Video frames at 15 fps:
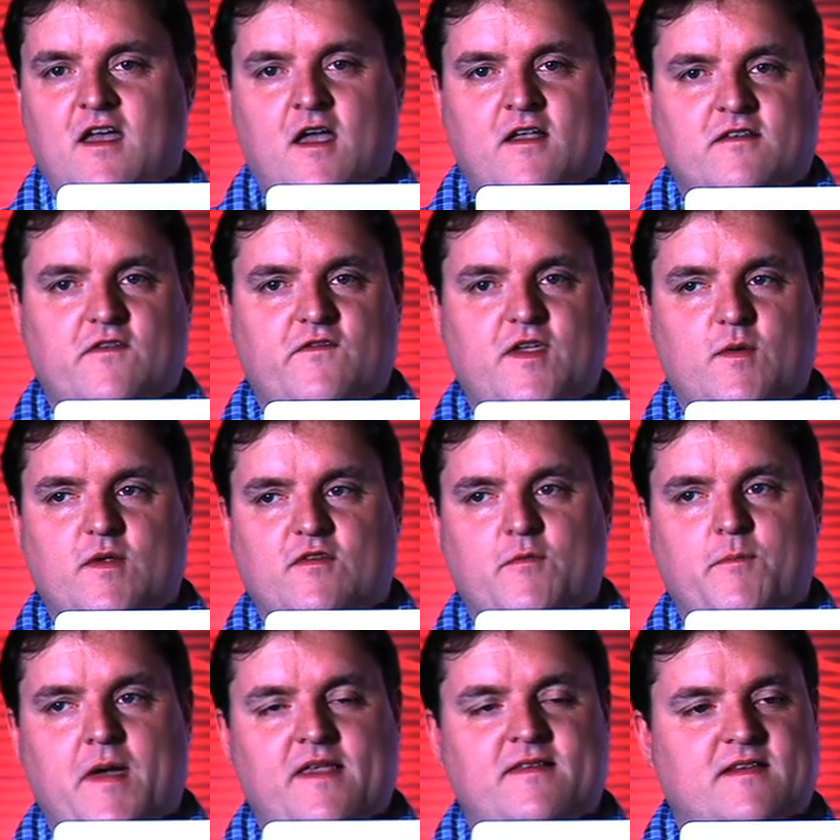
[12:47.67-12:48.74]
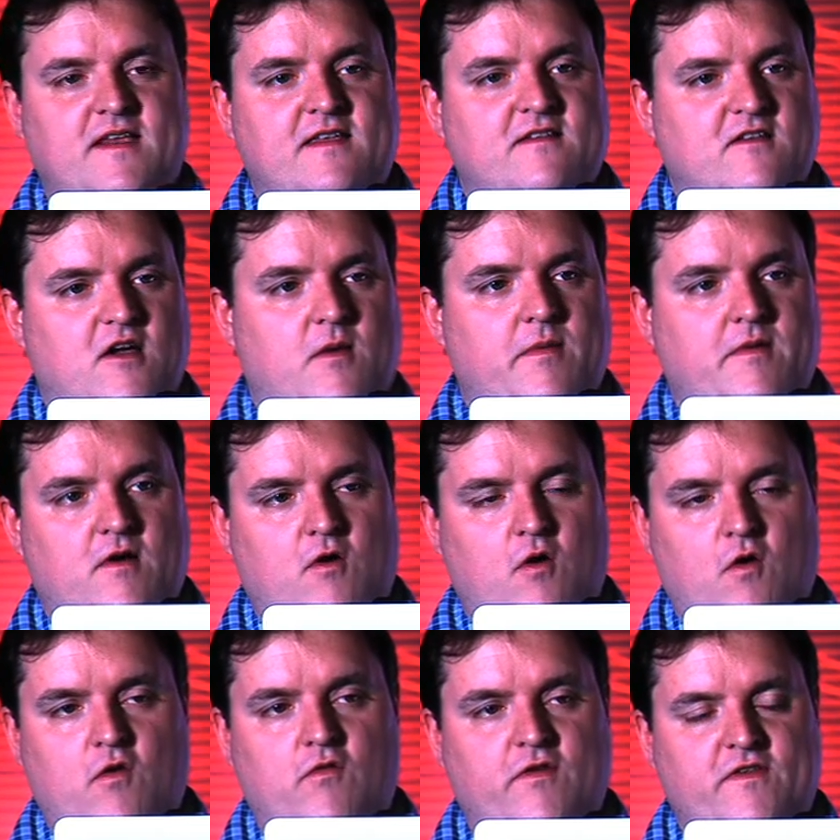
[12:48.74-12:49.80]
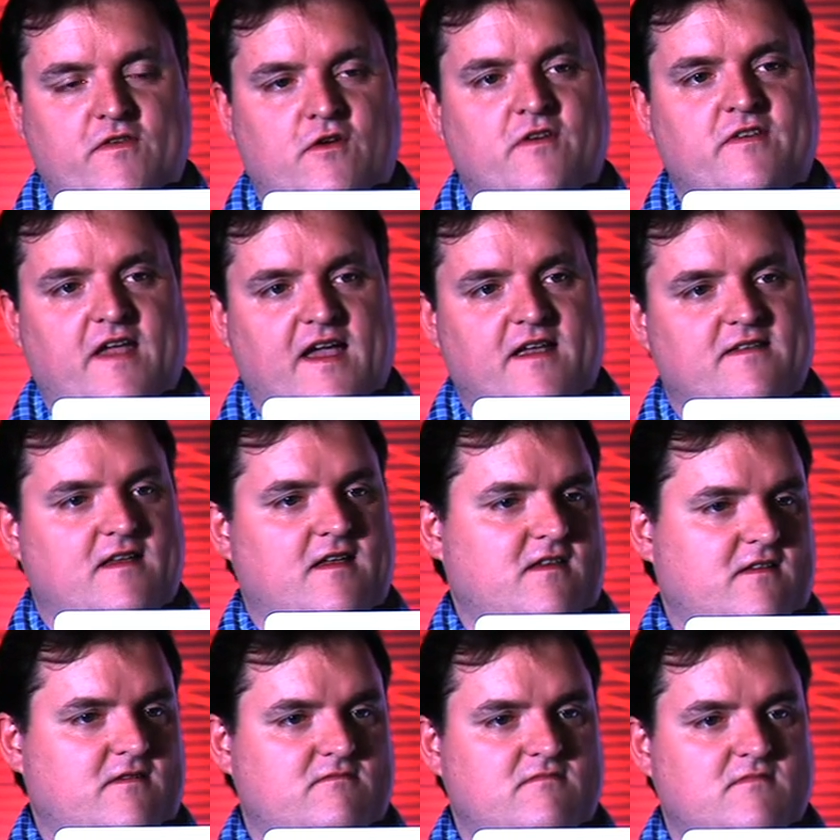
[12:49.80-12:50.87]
something which will basically stop all resource access.